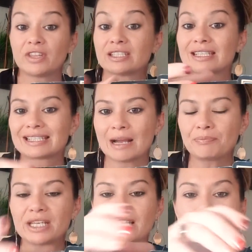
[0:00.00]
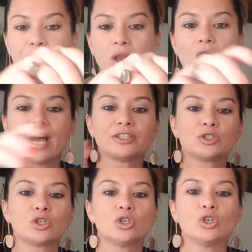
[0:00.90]
This is something that applies
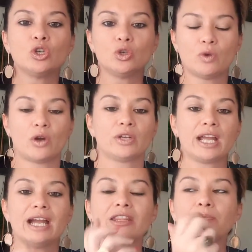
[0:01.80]
to you, okay?